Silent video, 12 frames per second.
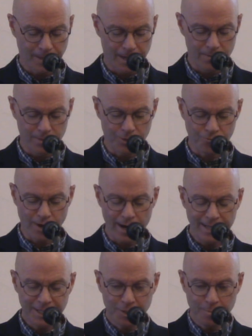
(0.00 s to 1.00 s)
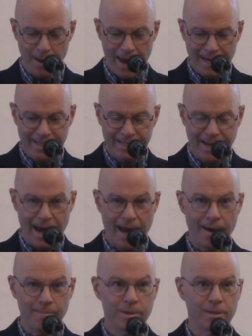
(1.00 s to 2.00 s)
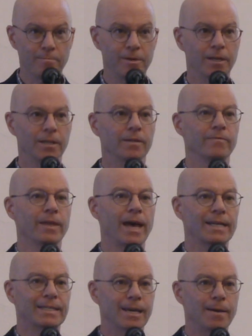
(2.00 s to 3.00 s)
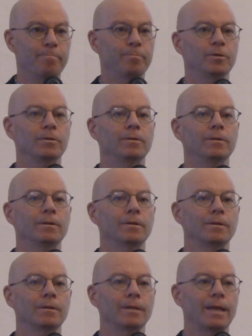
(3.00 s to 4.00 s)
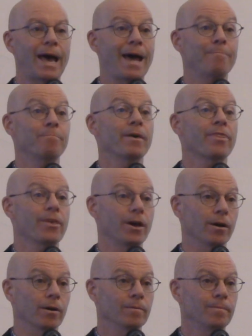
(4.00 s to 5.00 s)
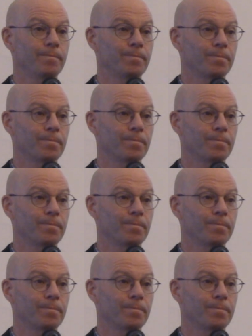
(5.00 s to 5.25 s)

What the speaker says: And it was right smack dab in the middle of that temple at Bethel